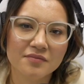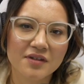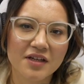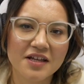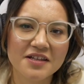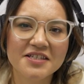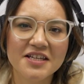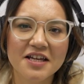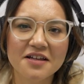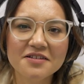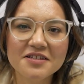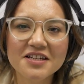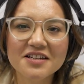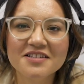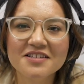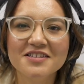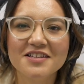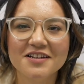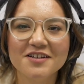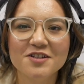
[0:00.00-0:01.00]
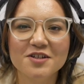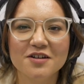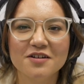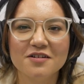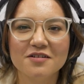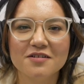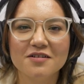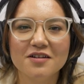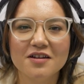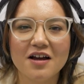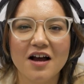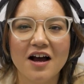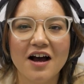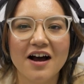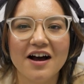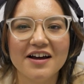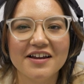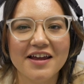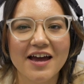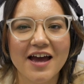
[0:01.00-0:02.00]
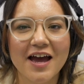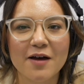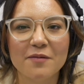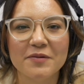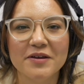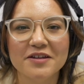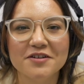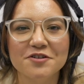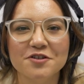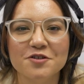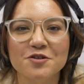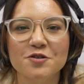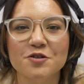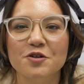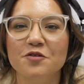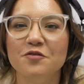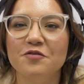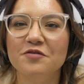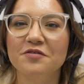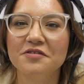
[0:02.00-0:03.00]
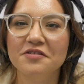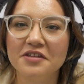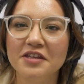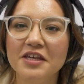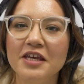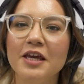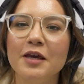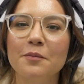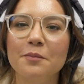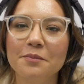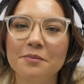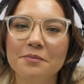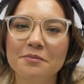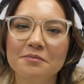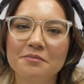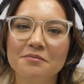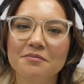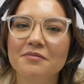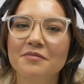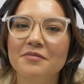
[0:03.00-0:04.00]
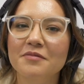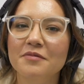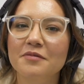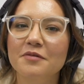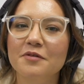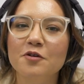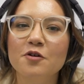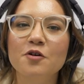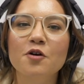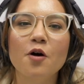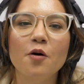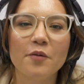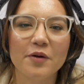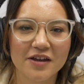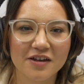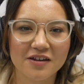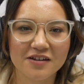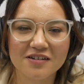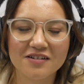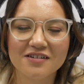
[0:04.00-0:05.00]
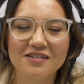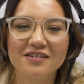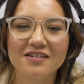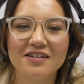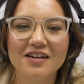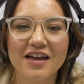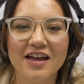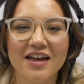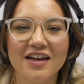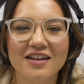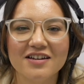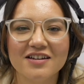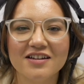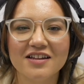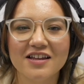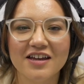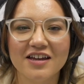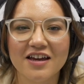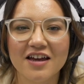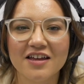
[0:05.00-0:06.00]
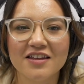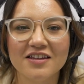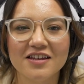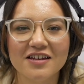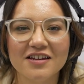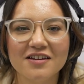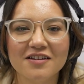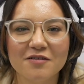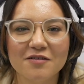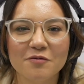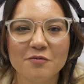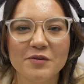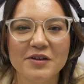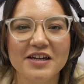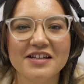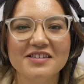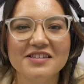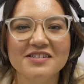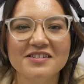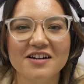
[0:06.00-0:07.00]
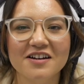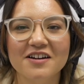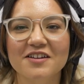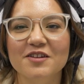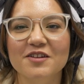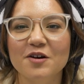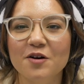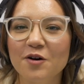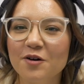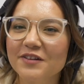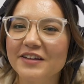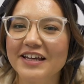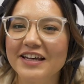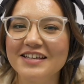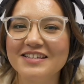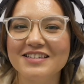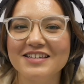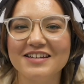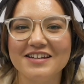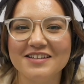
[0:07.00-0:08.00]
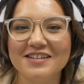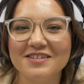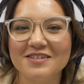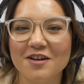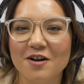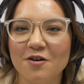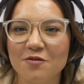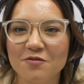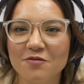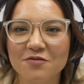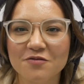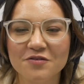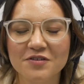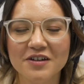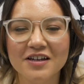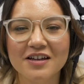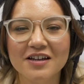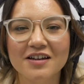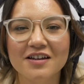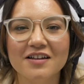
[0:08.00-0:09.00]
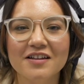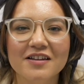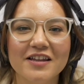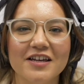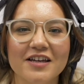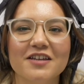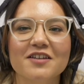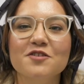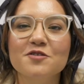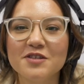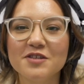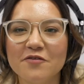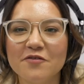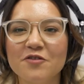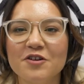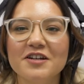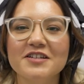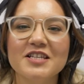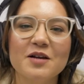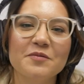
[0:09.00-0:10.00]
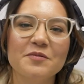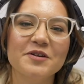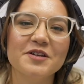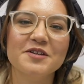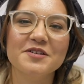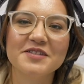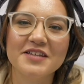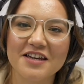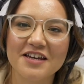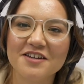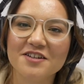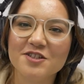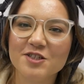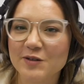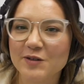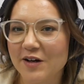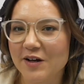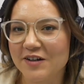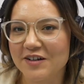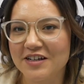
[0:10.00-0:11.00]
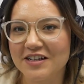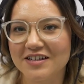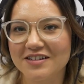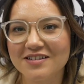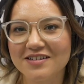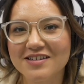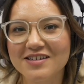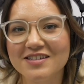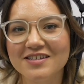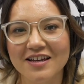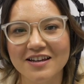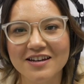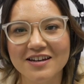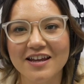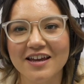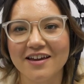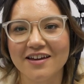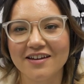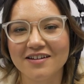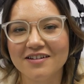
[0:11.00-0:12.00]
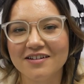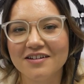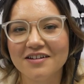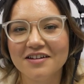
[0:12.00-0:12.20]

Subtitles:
It sounds like such a hard habit to sort of keep going. And like I think we get stuck in the whole laziness of, like for example, you say you do it on a Sunday